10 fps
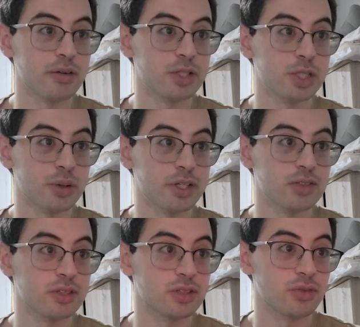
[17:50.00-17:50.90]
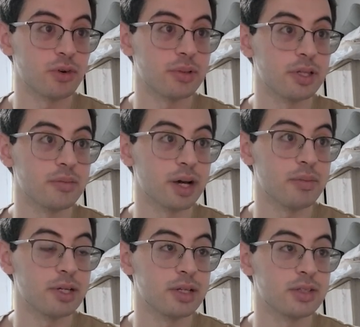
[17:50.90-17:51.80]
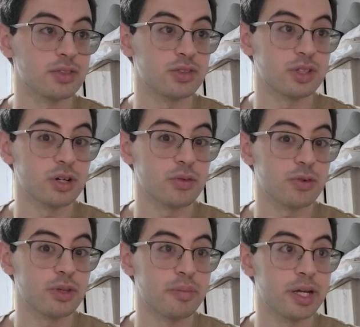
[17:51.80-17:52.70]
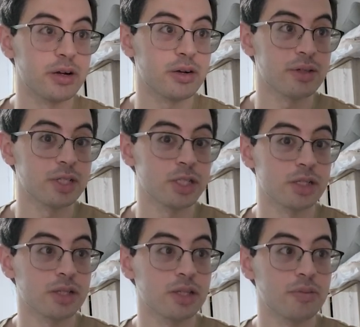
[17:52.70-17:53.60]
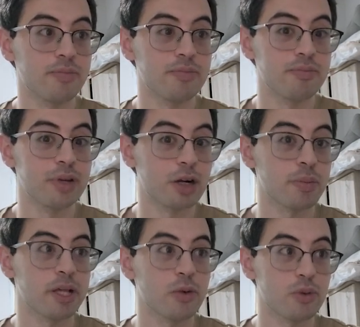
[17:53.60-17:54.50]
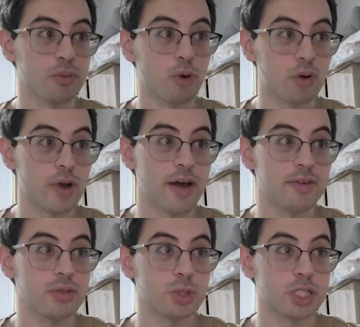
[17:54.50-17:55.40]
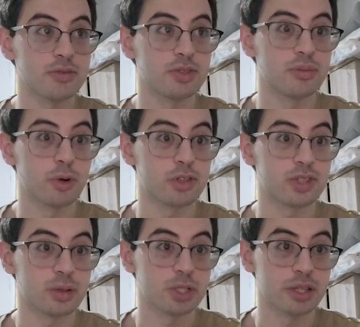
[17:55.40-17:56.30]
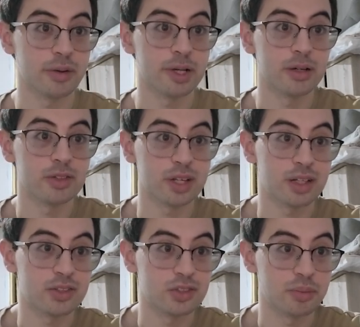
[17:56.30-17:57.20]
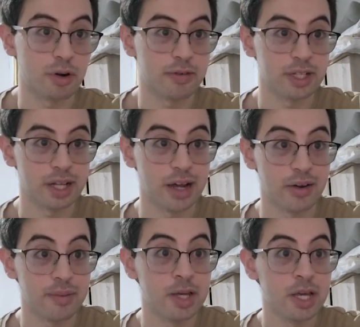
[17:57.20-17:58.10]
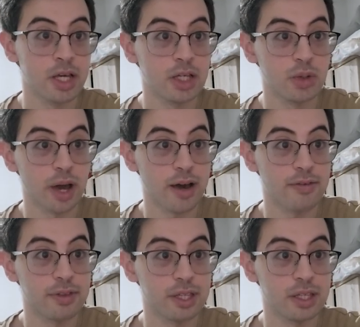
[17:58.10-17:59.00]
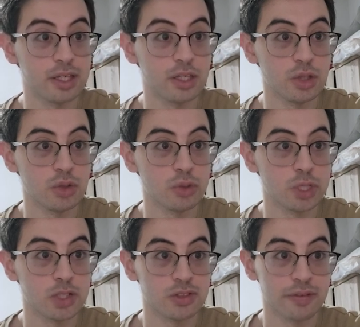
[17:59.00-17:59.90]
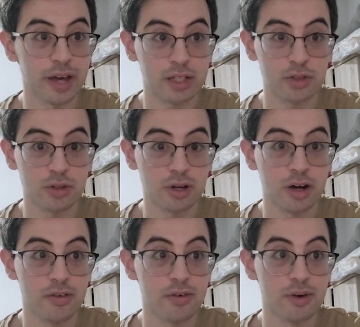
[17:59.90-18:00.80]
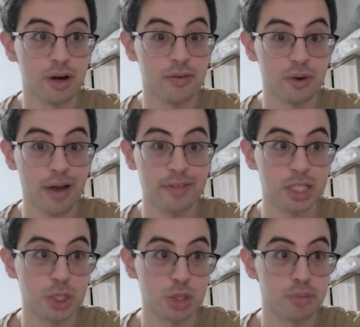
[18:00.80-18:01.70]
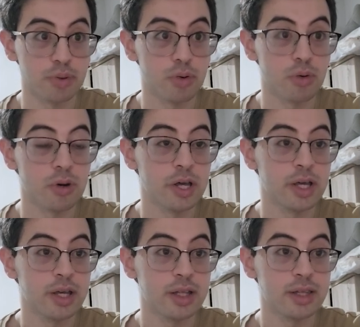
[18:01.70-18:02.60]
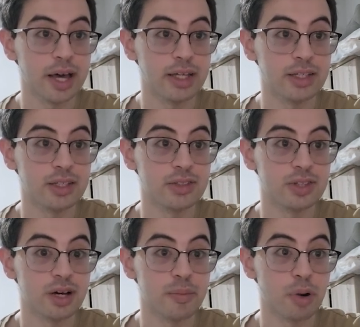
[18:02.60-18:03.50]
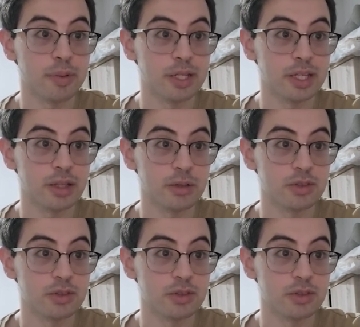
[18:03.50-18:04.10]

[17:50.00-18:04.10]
showcase of this formula in my opinion. So he's going to go for the bigger planet with more gravity, which gives him more acceleration. There we go. So now this is a perfect diagram. You have the U, which is the vector of gravitational pull that is perpendicular